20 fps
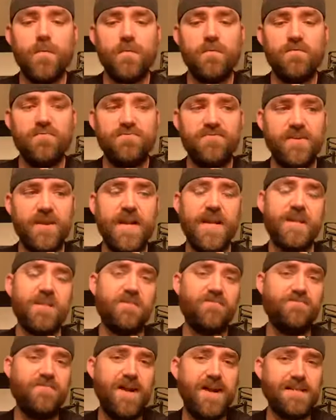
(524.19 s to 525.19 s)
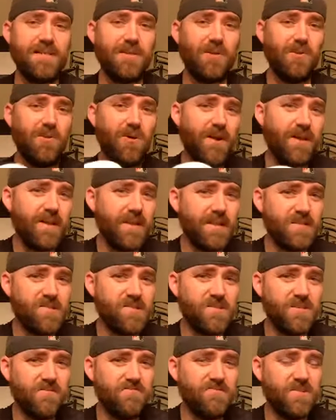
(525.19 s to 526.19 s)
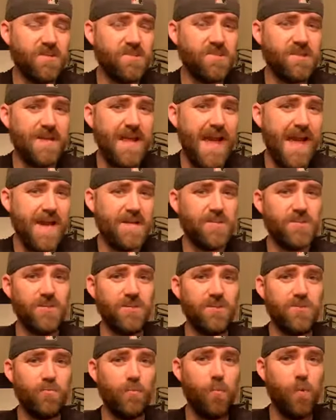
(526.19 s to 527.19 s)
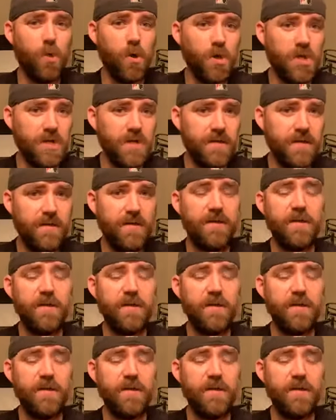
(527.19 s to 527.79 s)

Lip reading: Forgetting the fact that a lot of that stuff doesn't actually work.